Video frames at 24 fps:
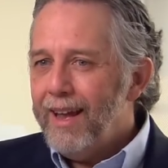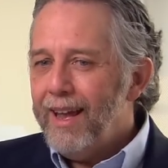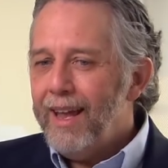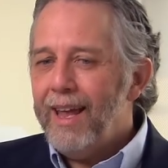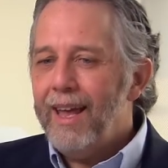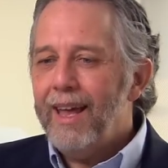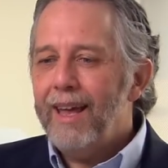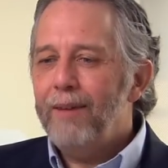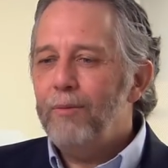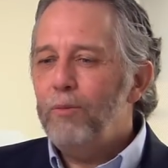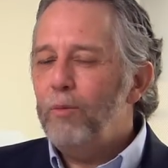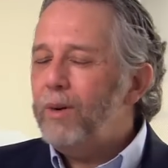
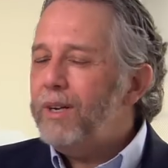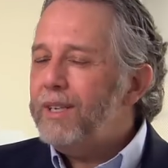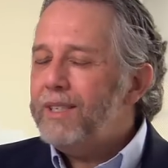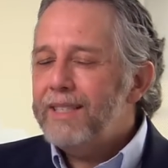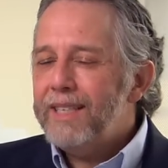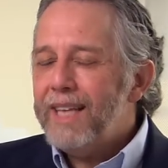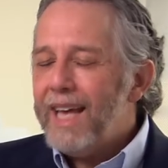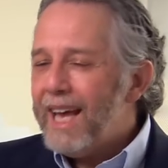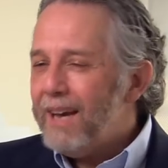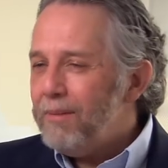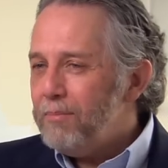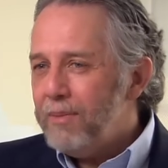And what does
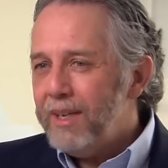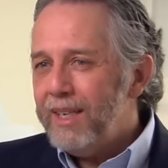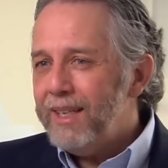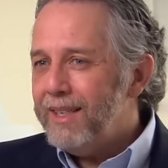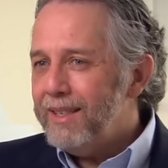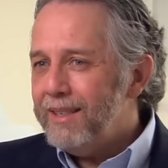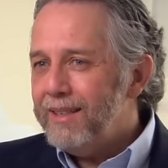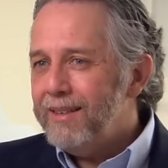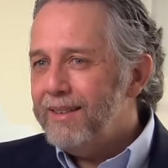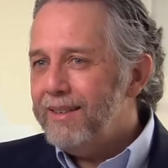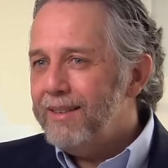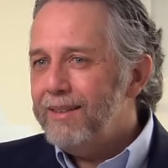that
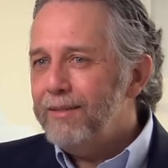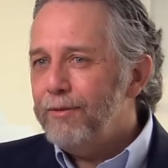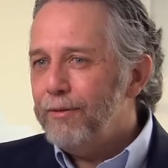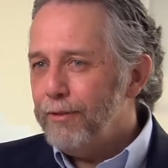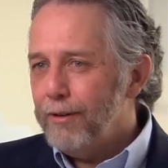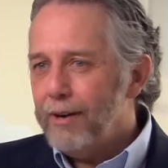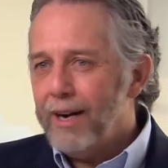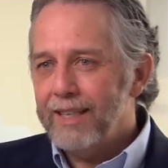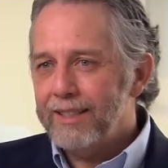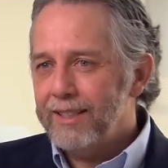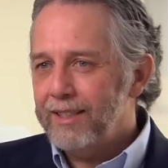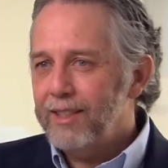mean
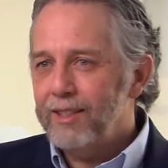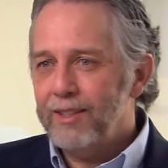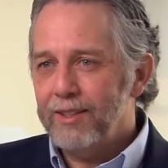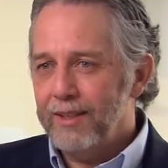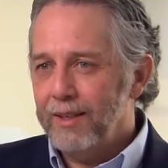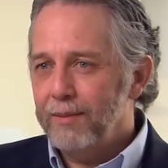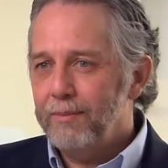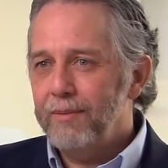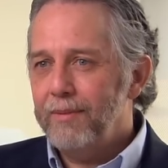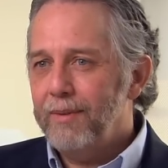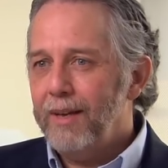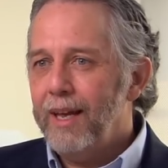for our
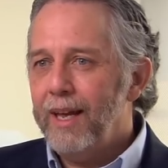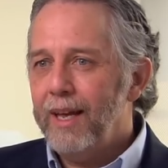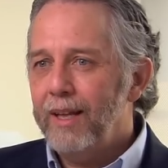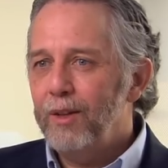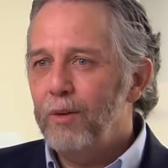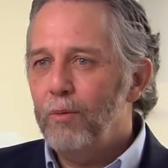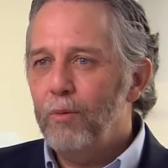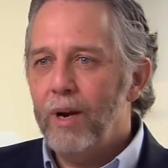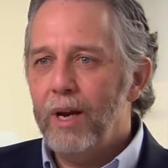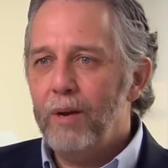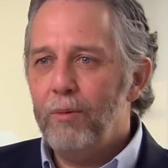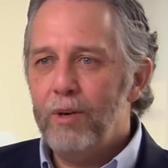system and
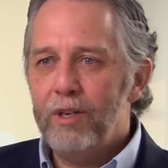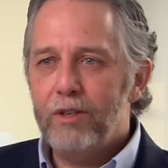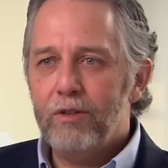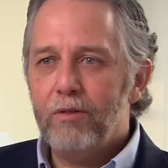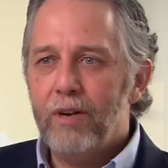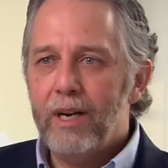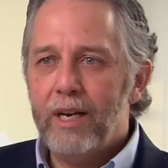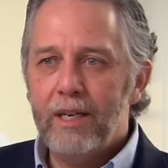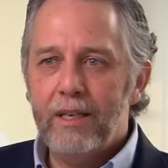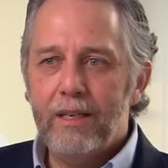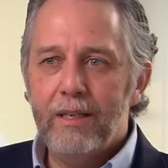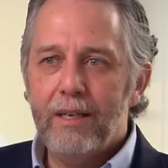the way we
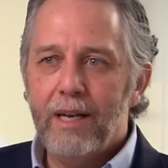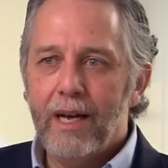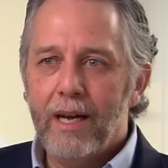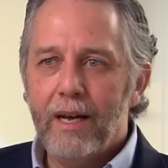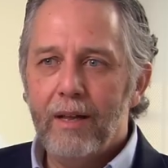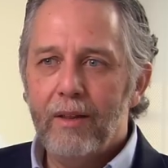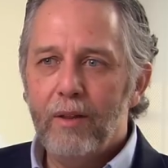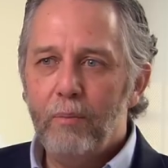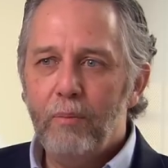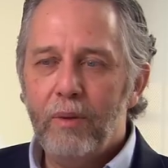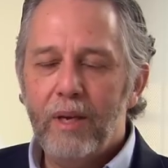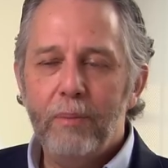train uh,
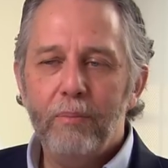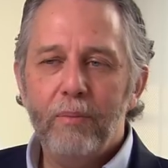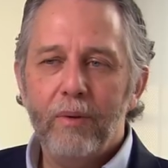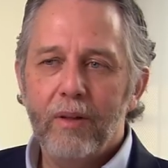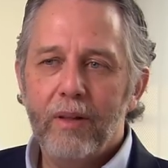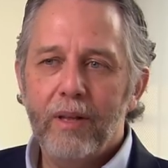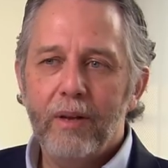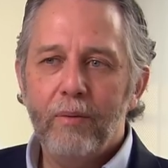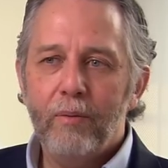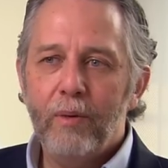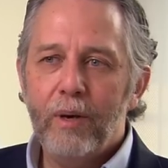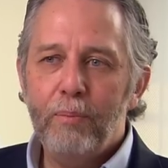the people
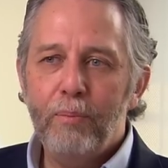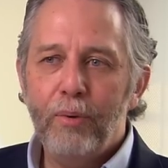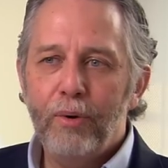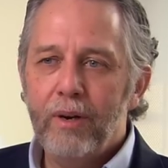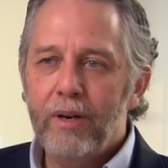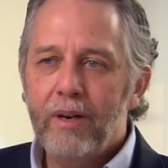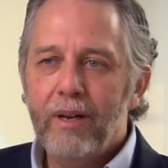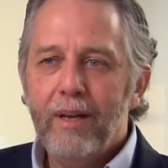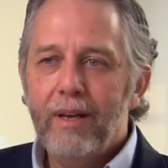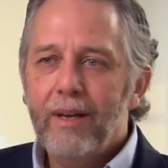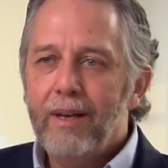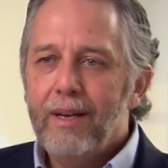that we
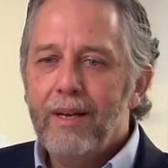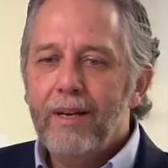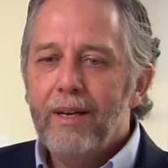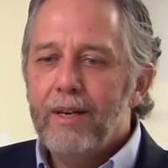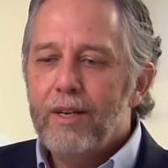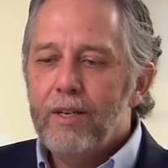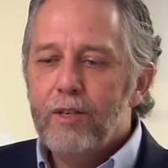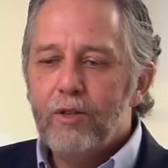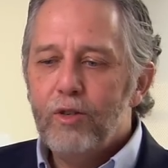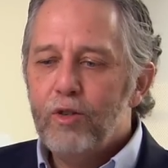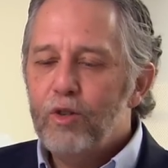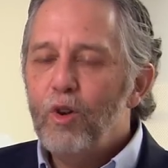put
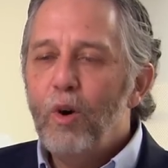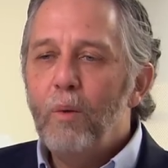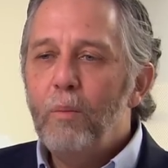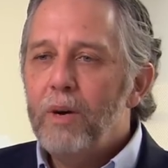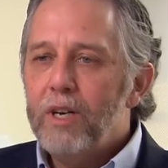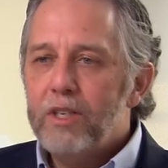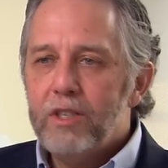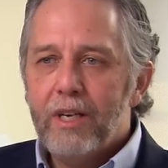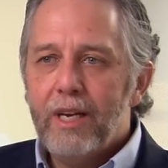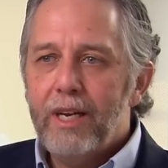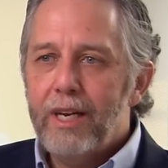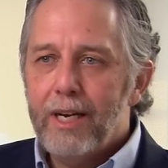so
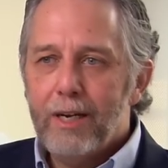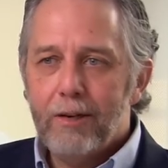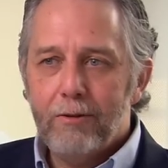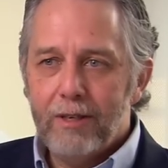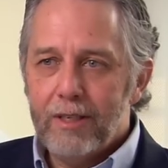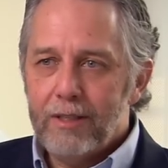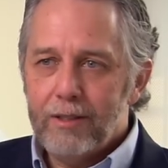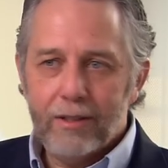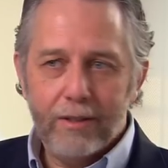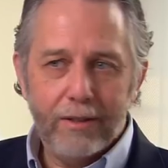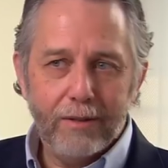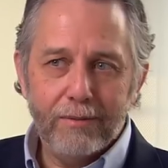much care
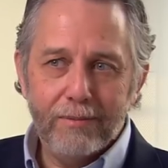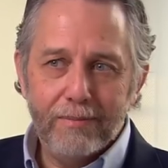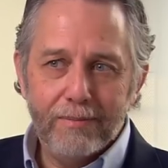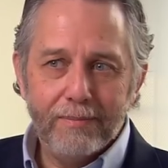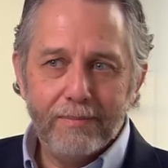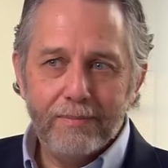into?